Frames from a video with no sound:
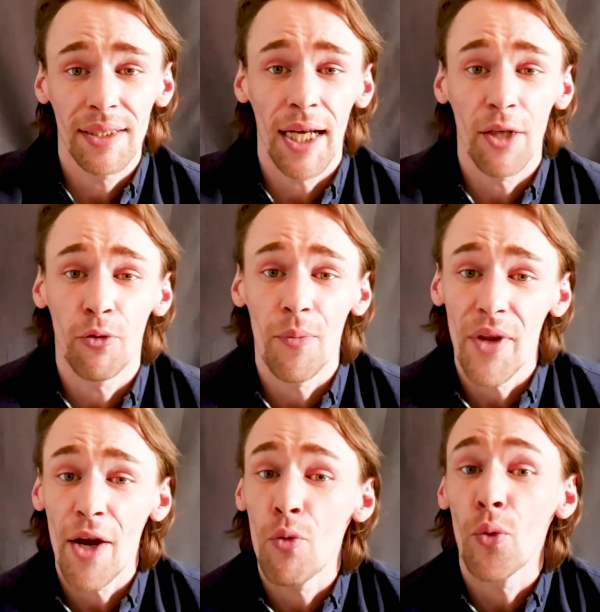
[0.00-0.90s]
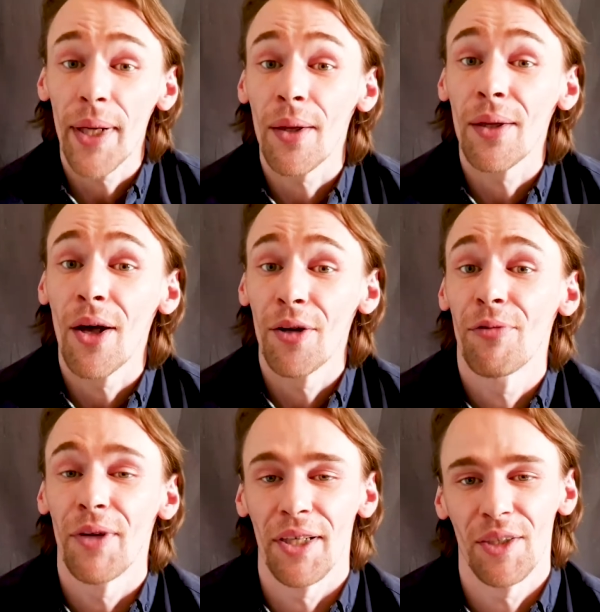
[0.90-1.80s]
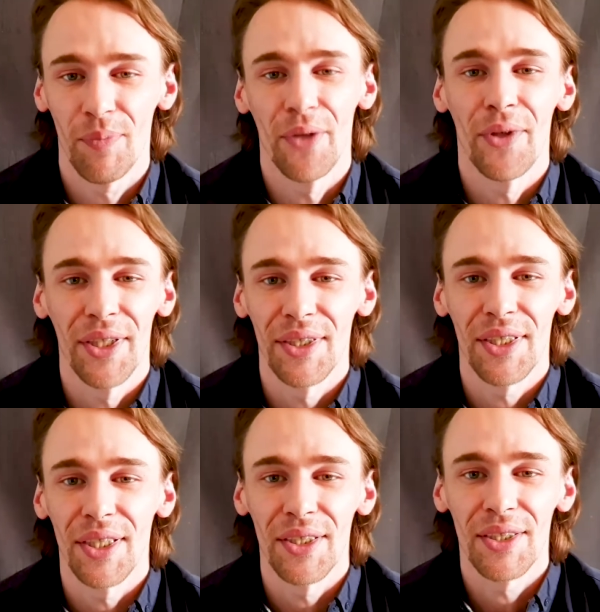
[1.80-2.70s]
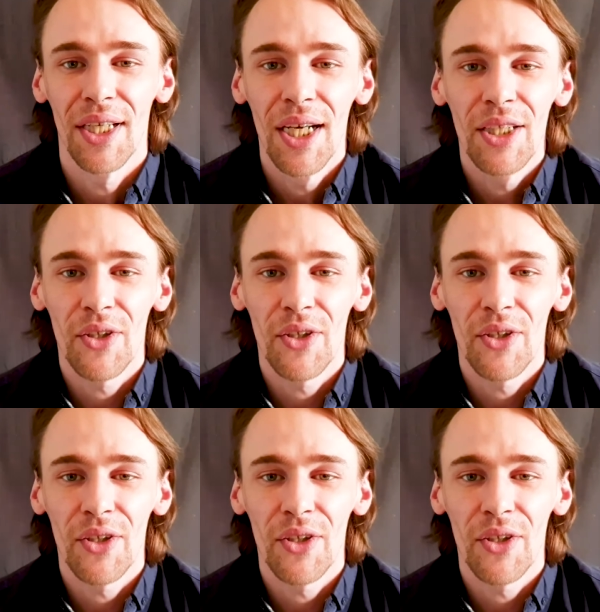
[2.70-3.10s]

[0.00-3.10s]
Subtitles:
take from their real life experiences.